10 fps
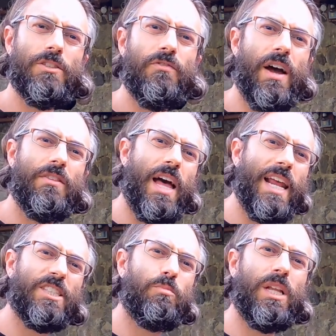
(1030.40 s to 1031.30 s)
found that
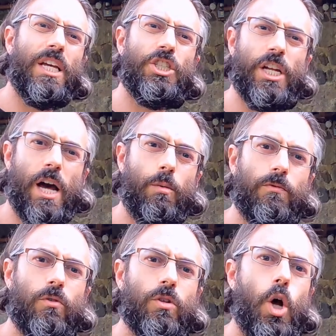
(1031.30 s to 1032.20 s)
explanation
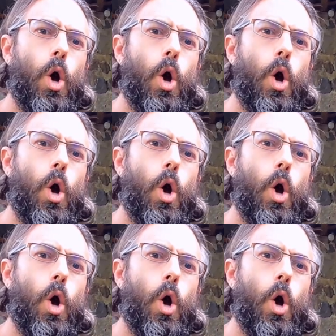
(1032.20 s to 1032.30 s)
helpful.